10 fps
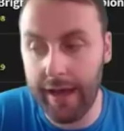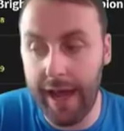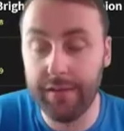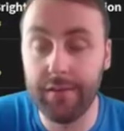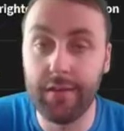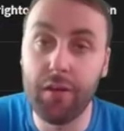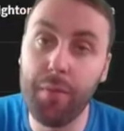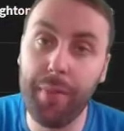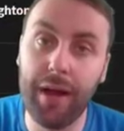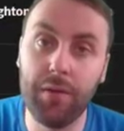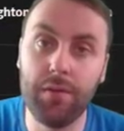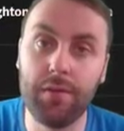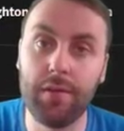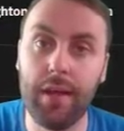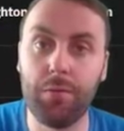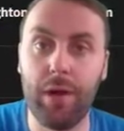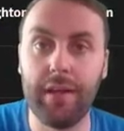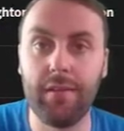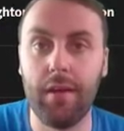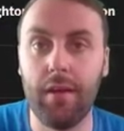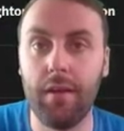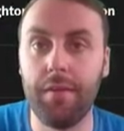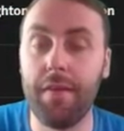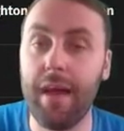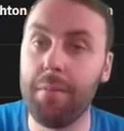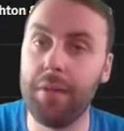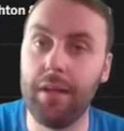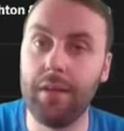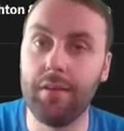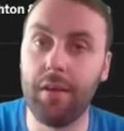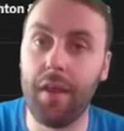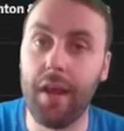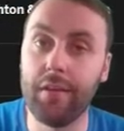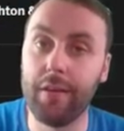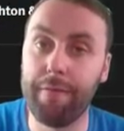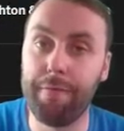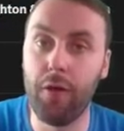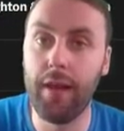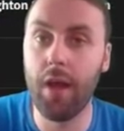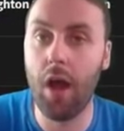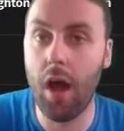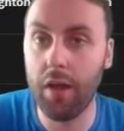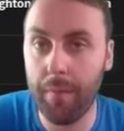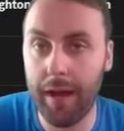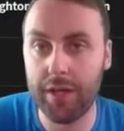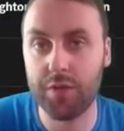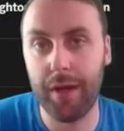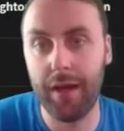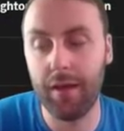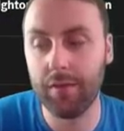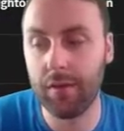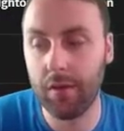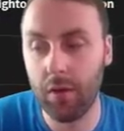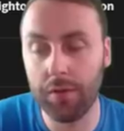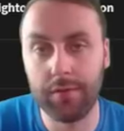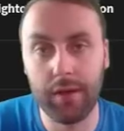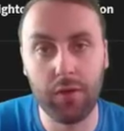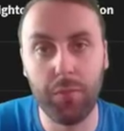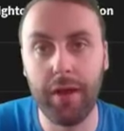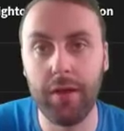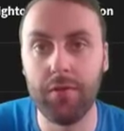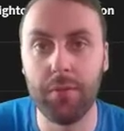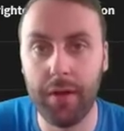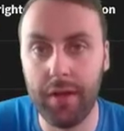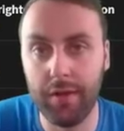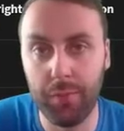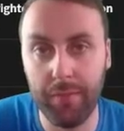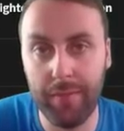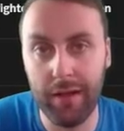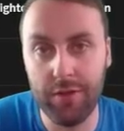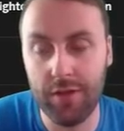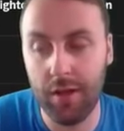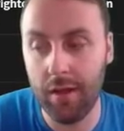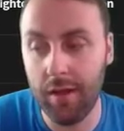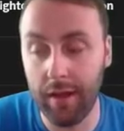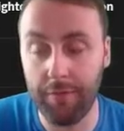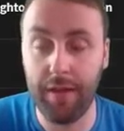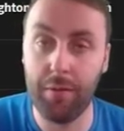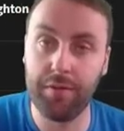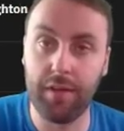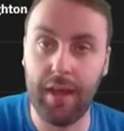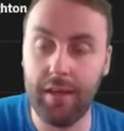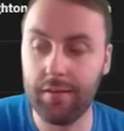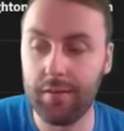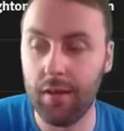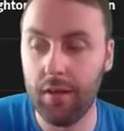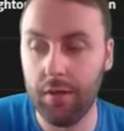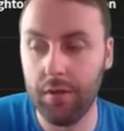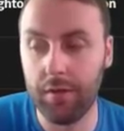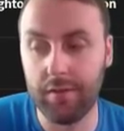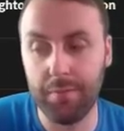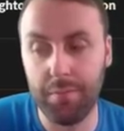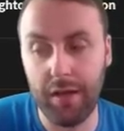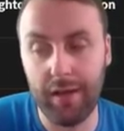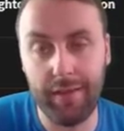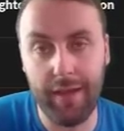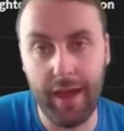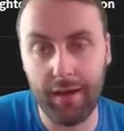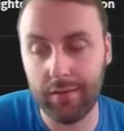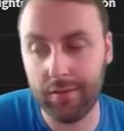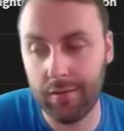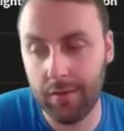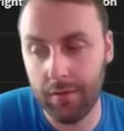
it had £0 in red, then that means that it's a fully unmatched bet. So not a single penny of your money has been matched. If that was the case, you could simply click the X,